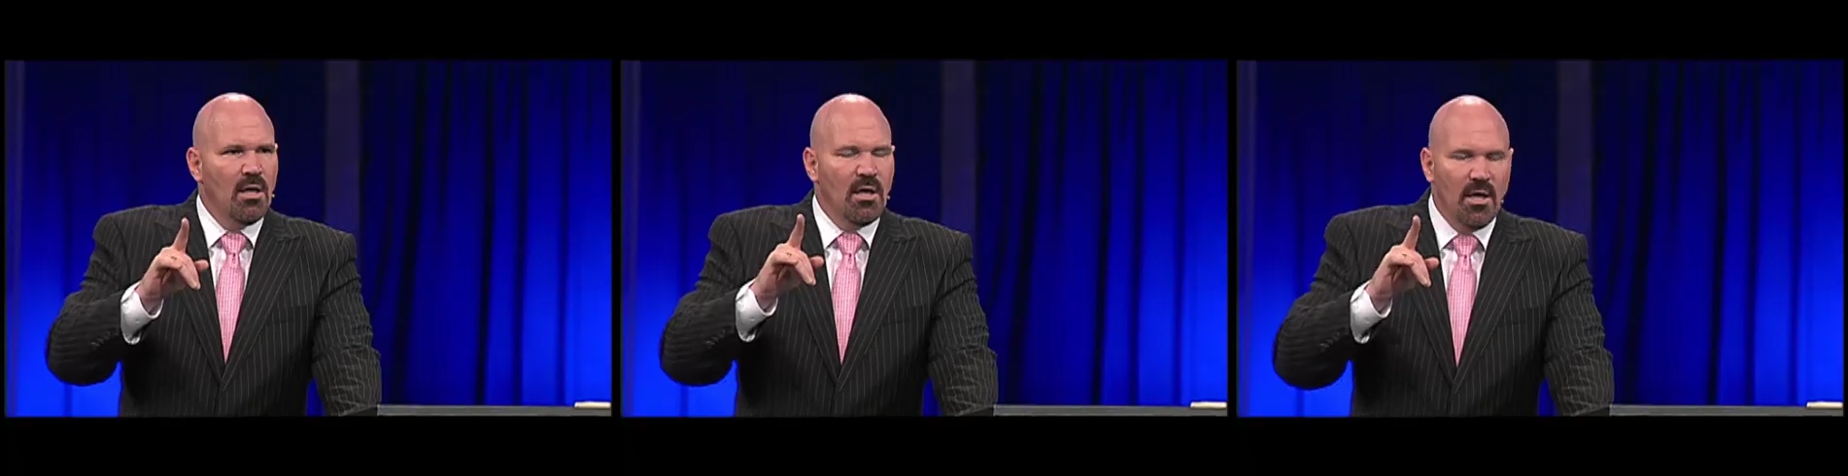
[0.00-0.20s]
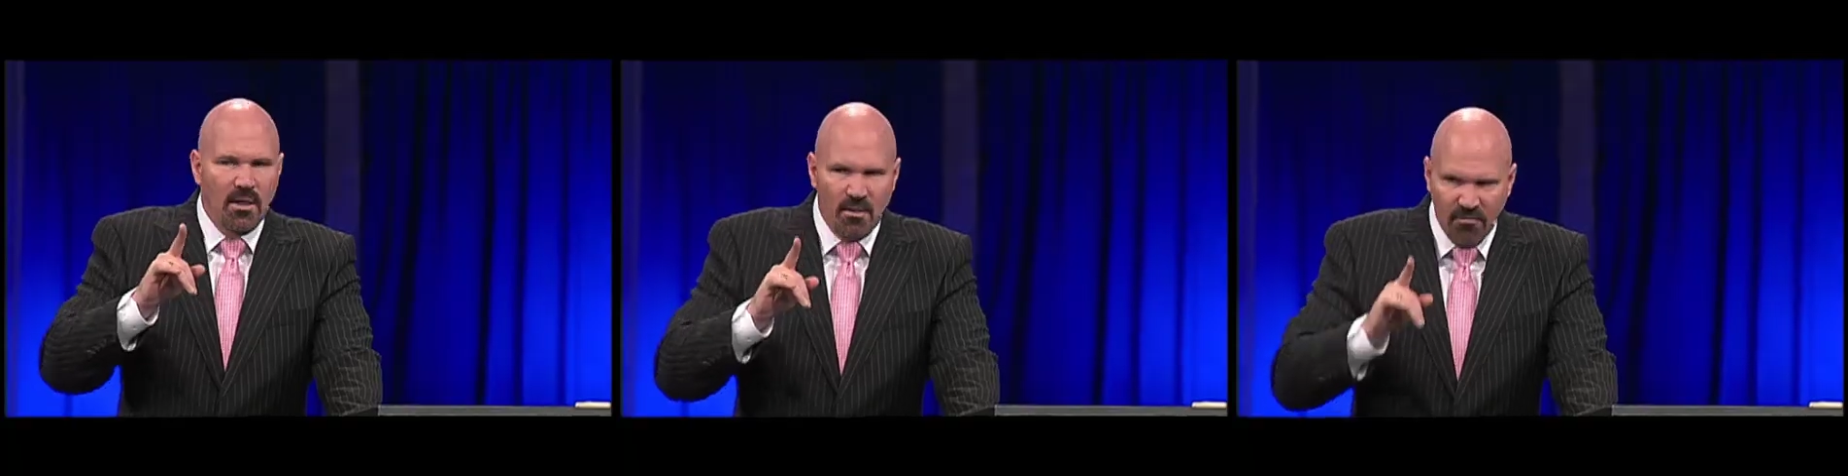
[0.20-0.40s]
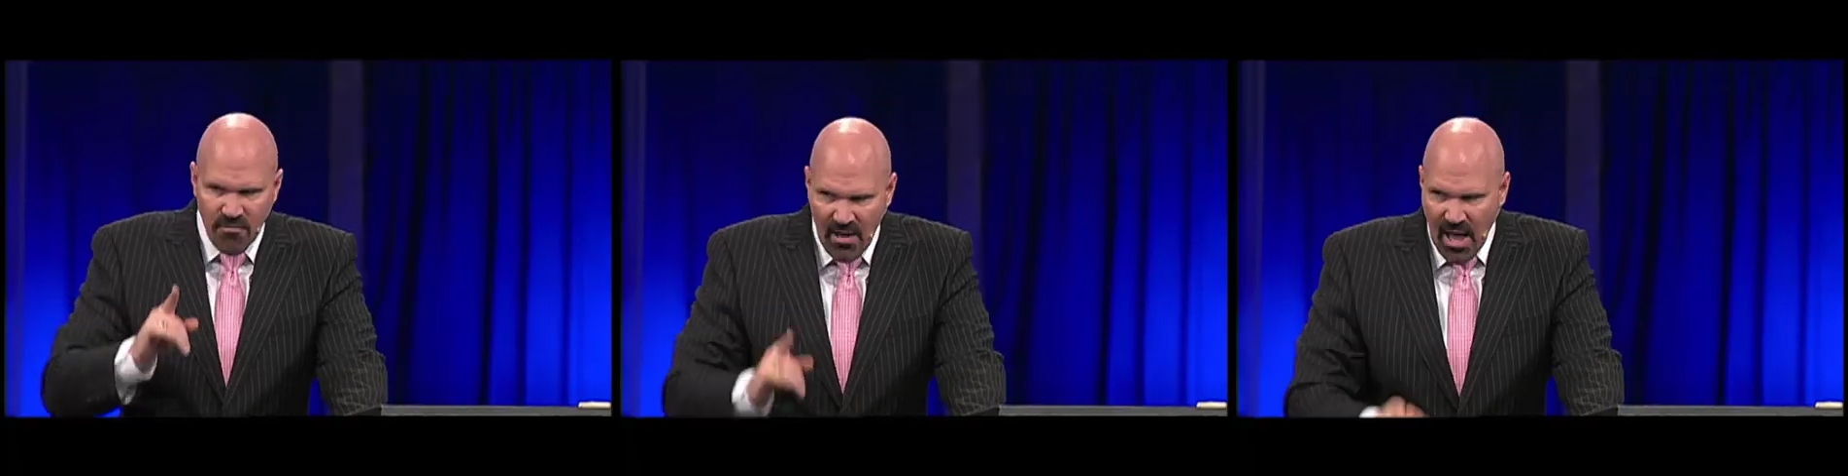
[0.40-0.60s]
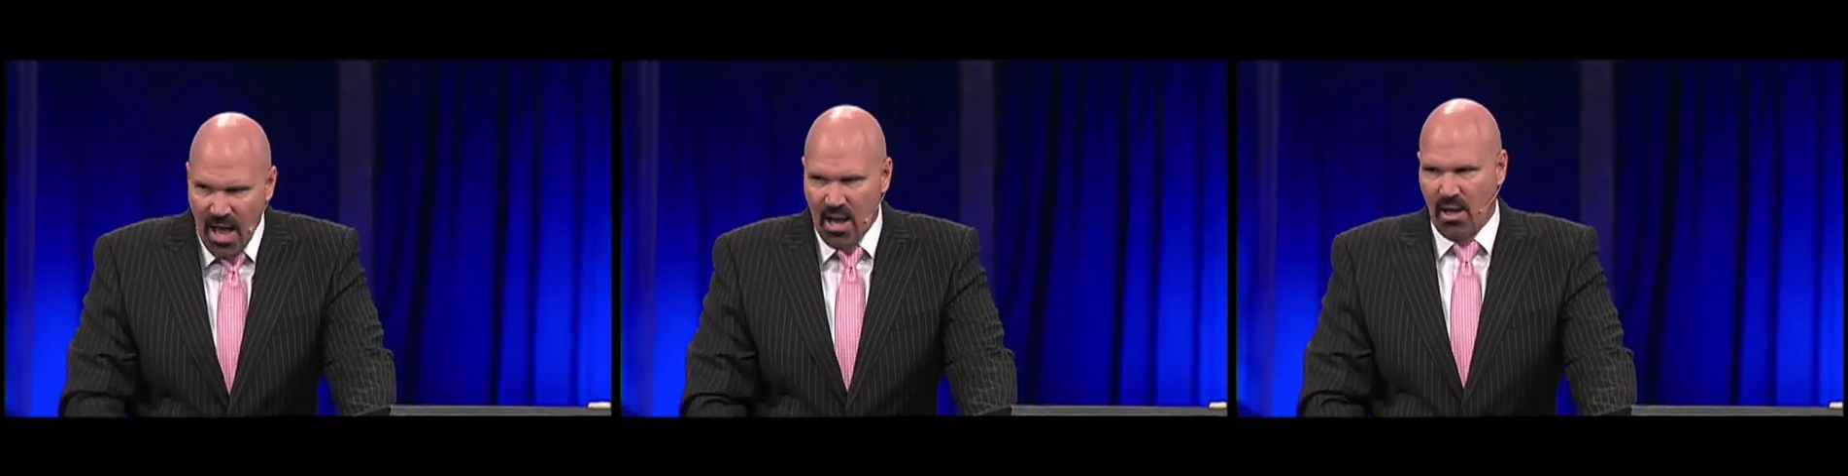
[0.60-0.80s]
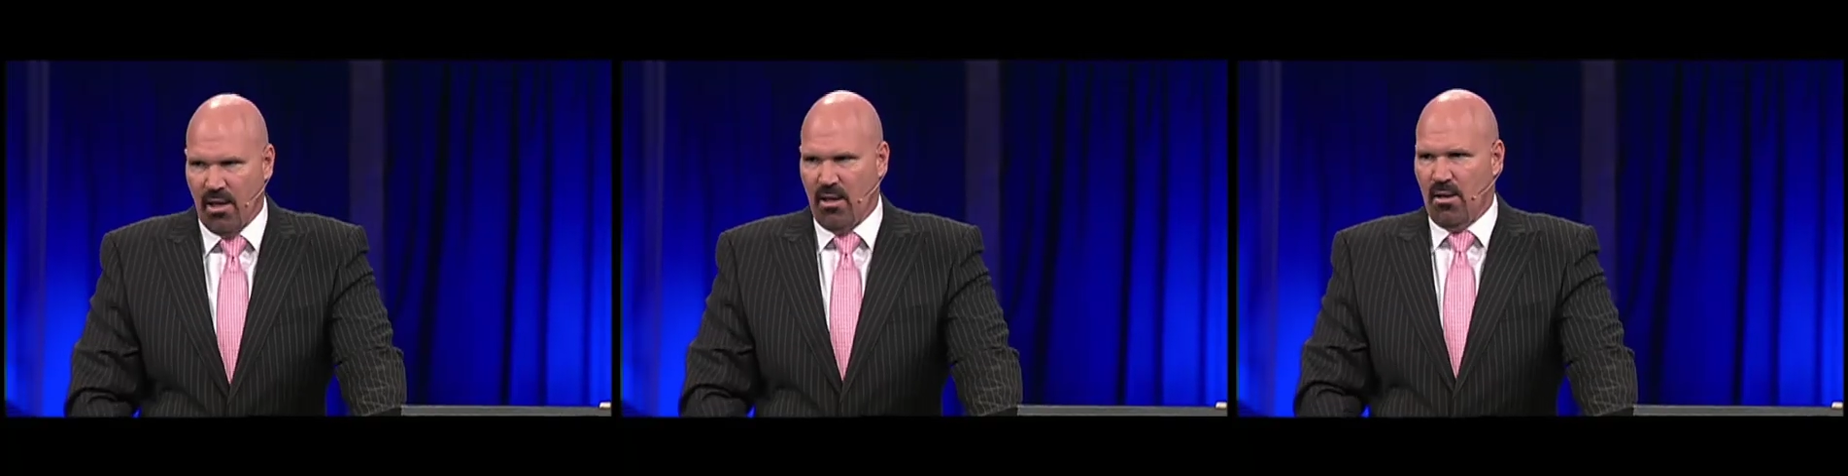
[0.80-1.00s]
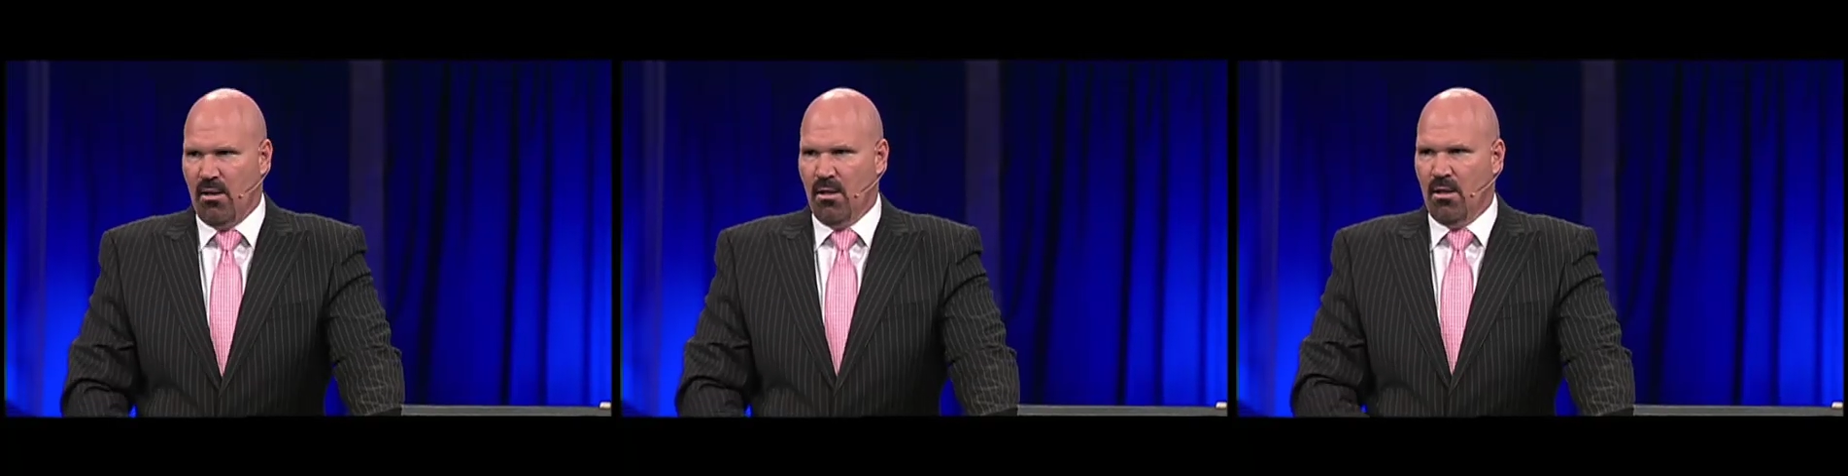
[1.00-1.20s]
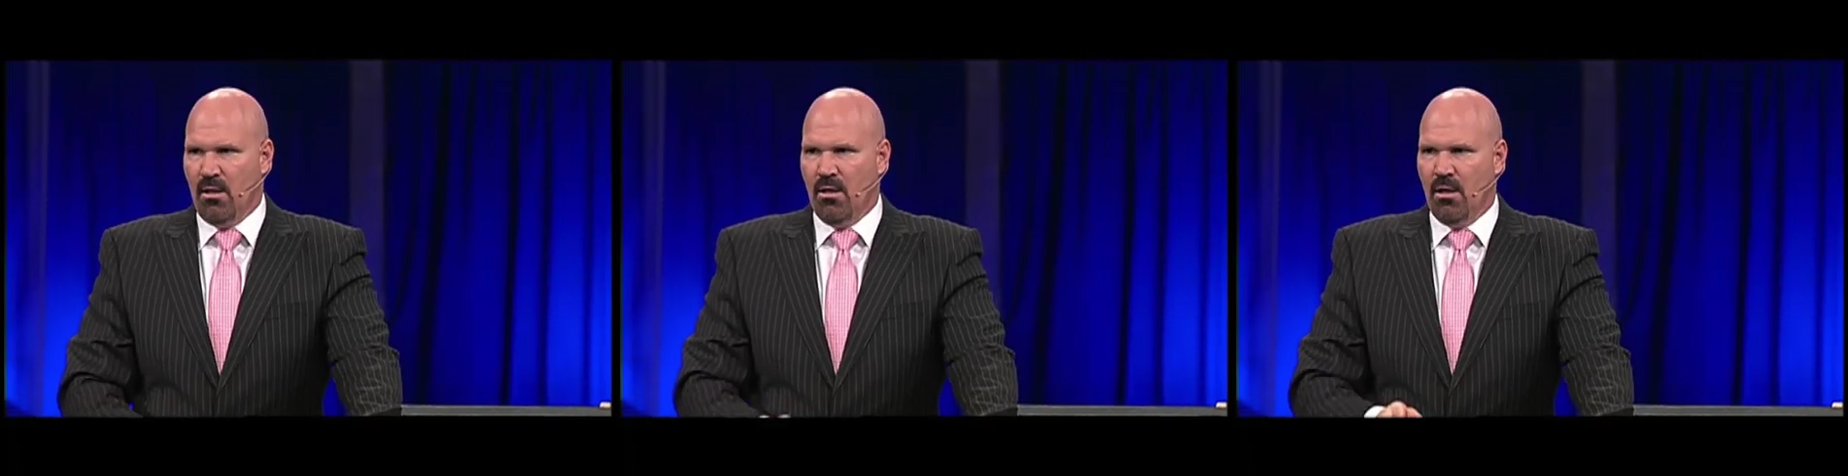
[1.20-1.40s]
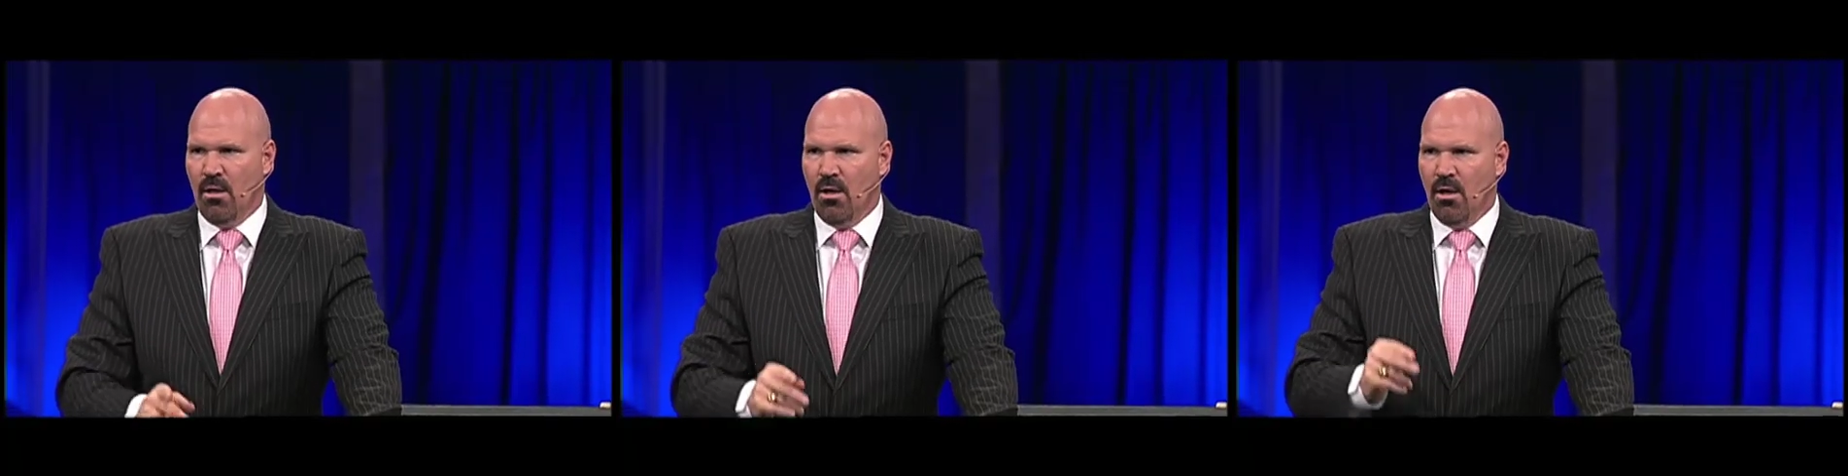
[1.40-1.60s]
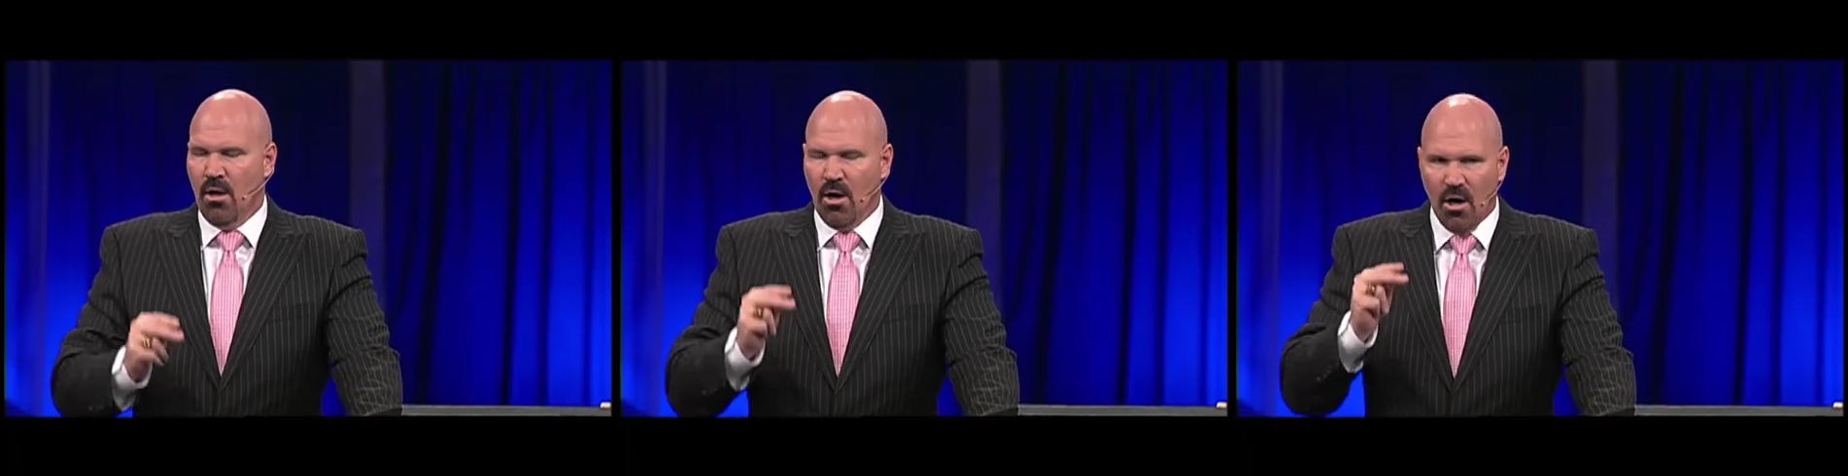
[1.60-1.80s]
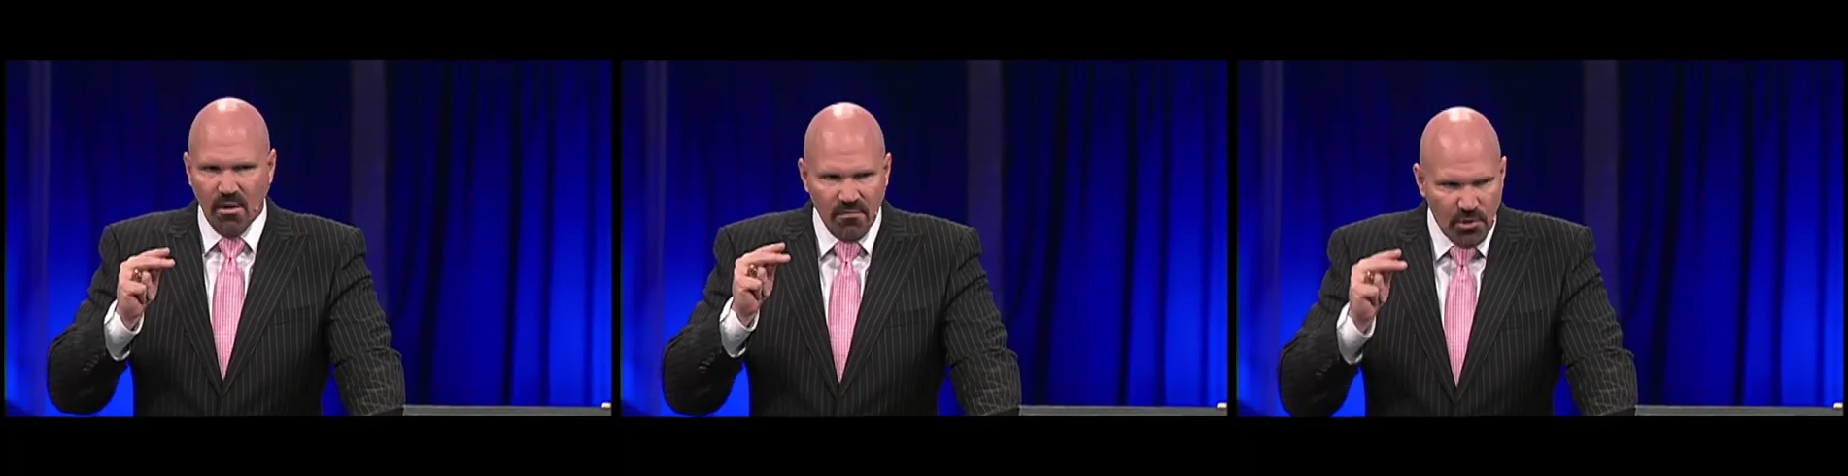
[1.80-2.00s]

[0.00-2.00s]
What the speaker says: in the valley of